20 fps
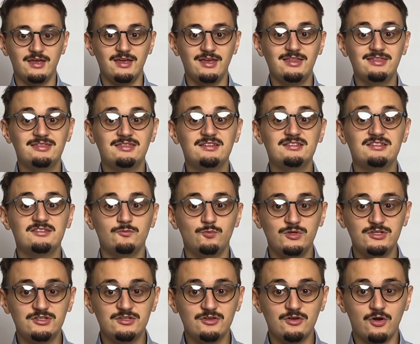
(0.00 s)
In this
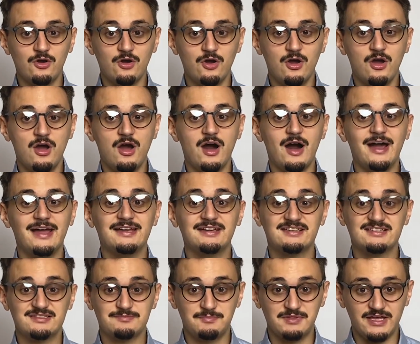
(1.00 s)
video, I
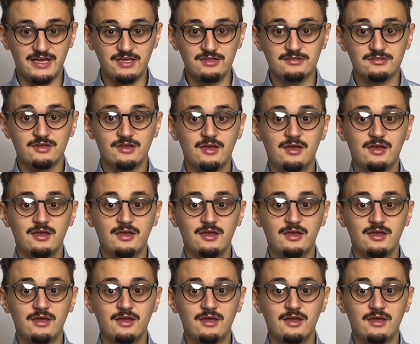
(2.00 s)
explain